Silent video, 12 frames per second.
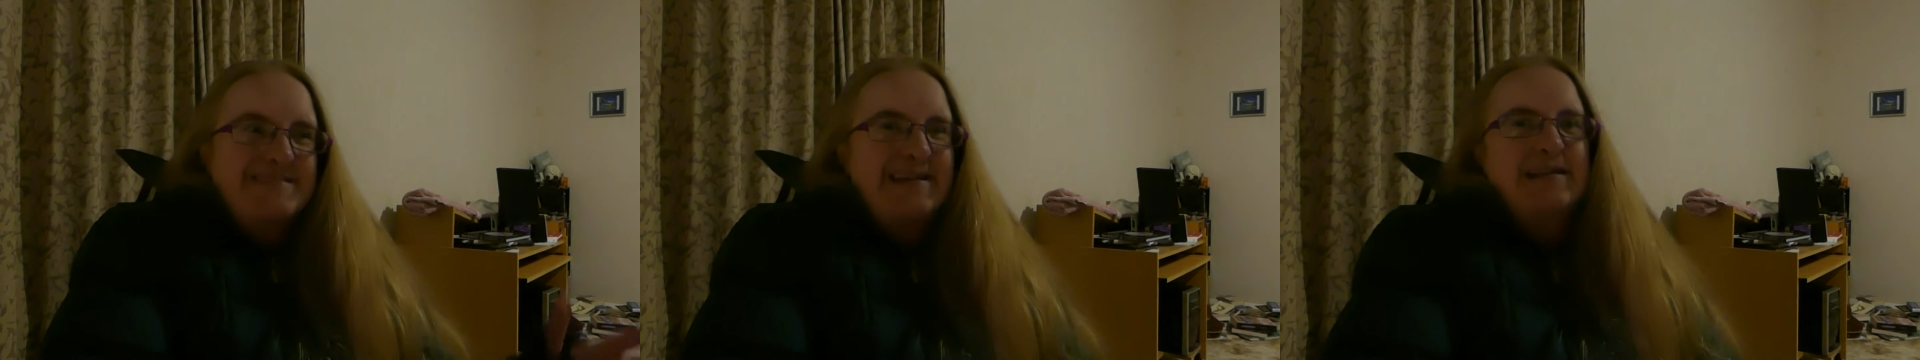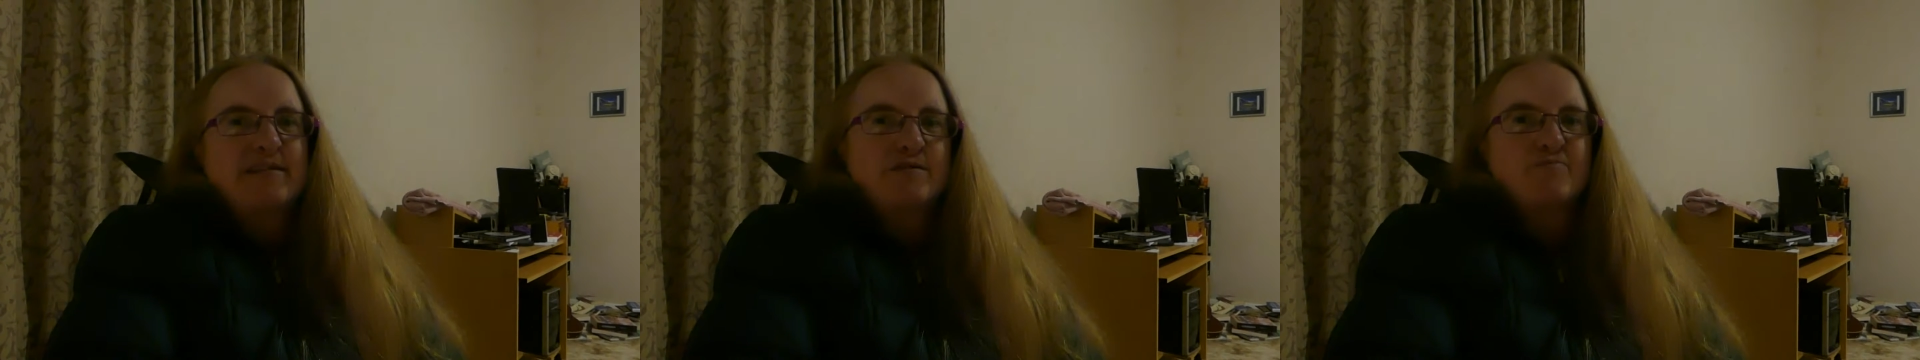
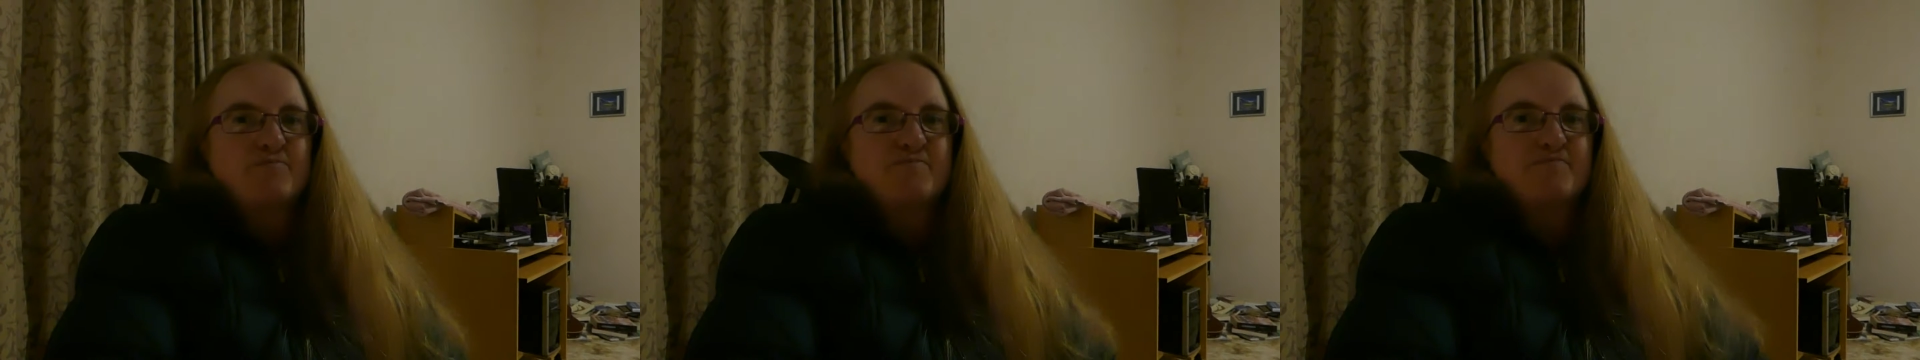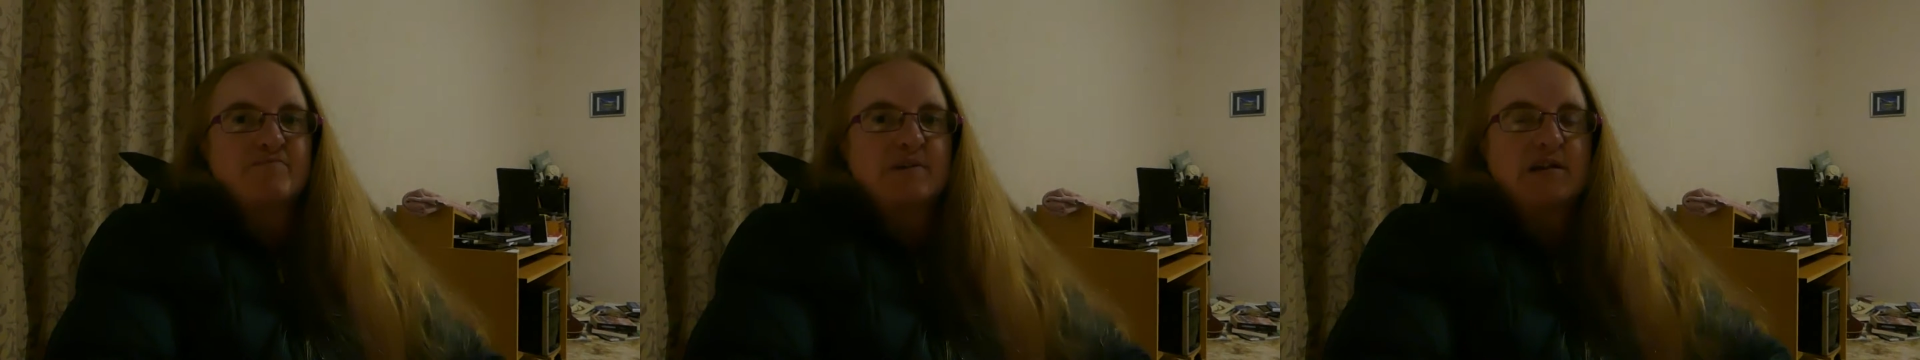didn't,
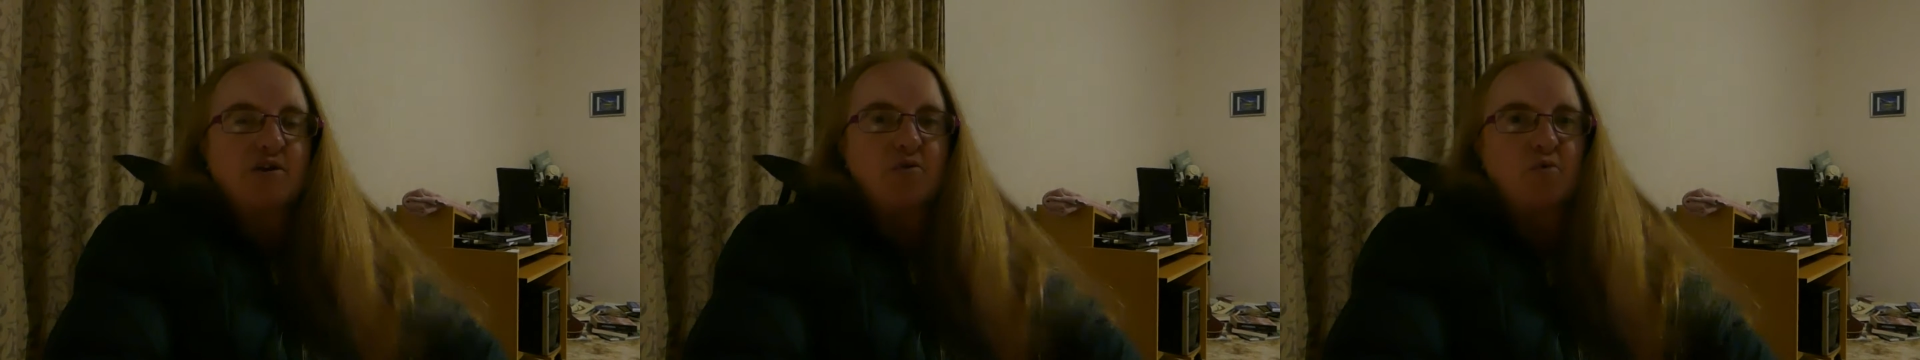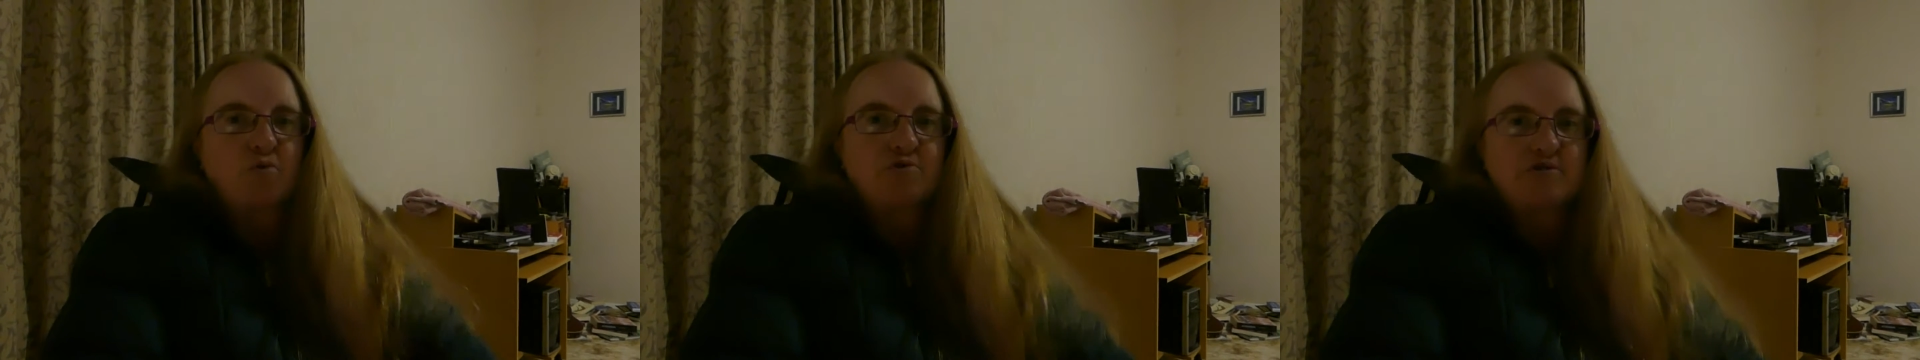
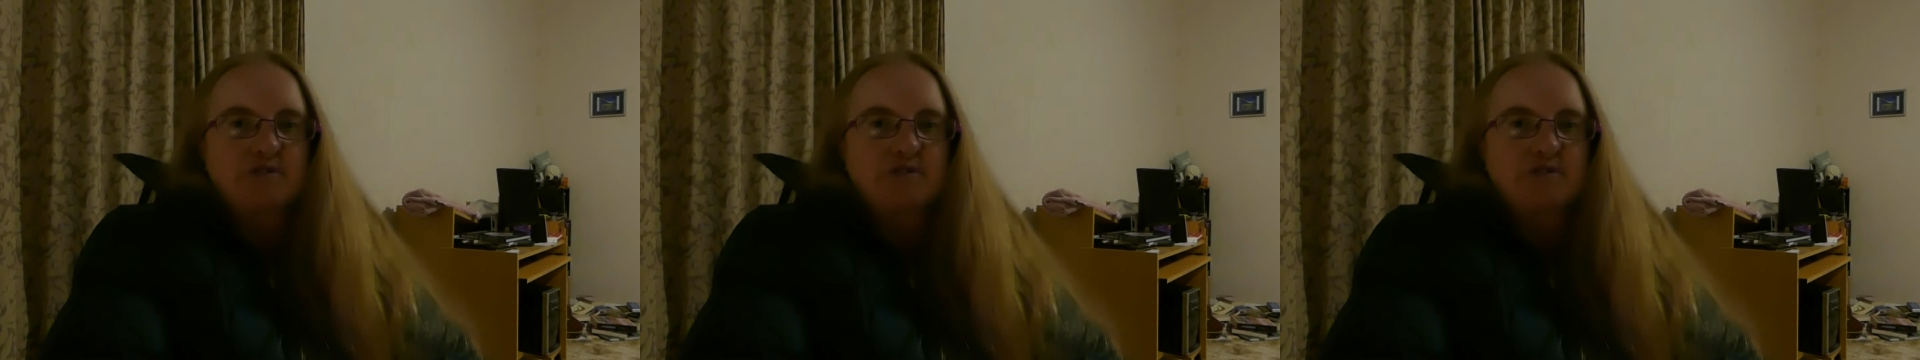launch